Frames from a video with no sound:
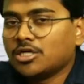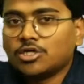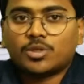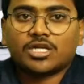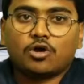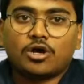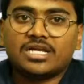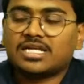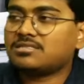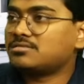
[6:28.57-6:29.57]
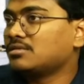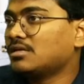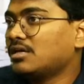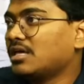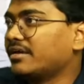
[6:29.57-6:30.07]
you can call it as
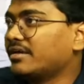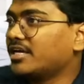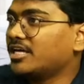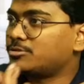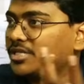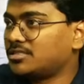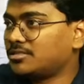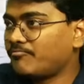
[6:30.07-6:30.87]
engagement.